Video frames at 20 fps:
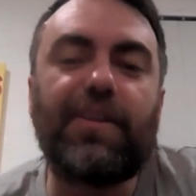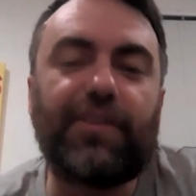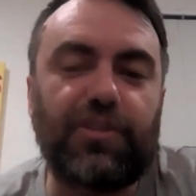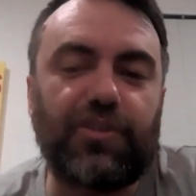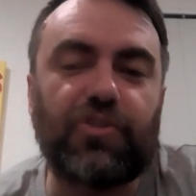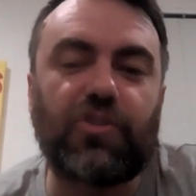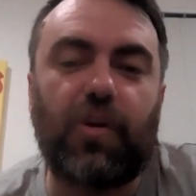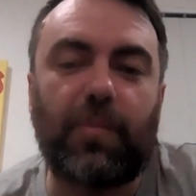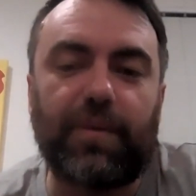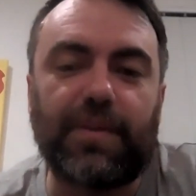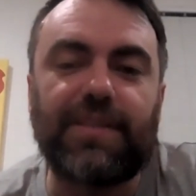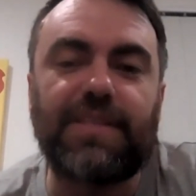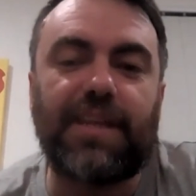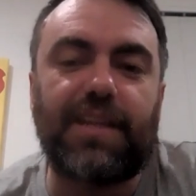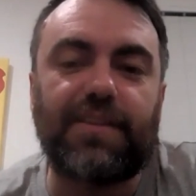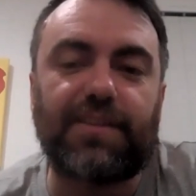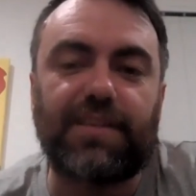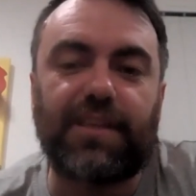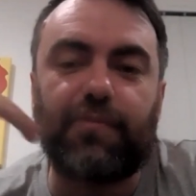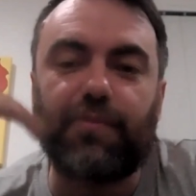your shopping
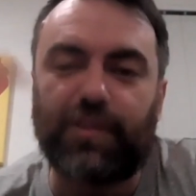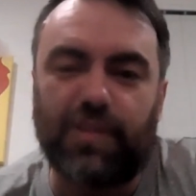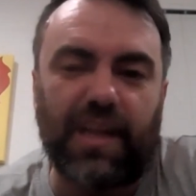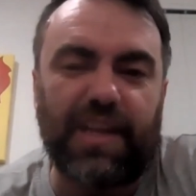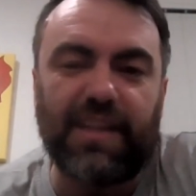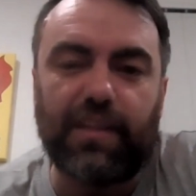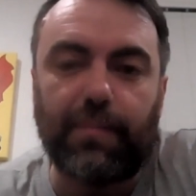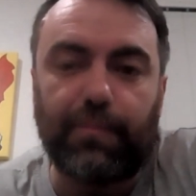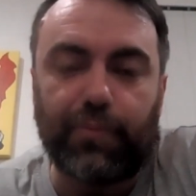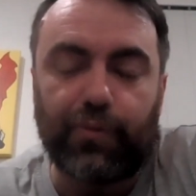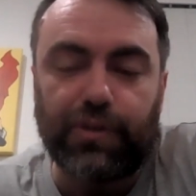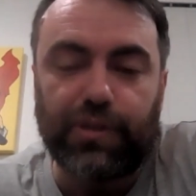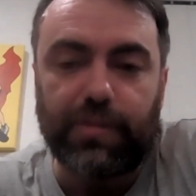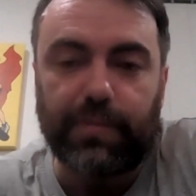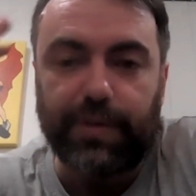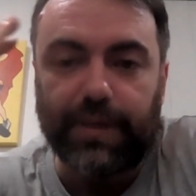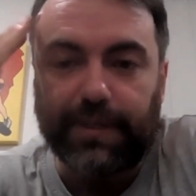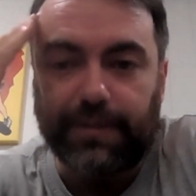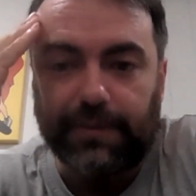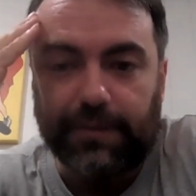centers. I was like in the bush a
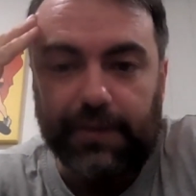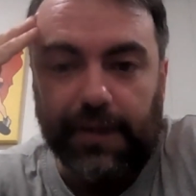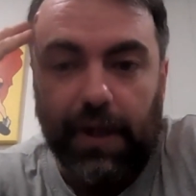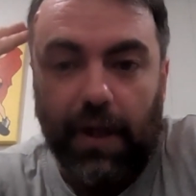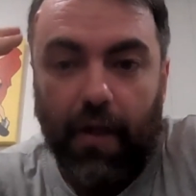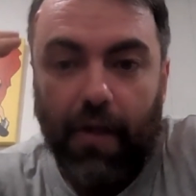bit.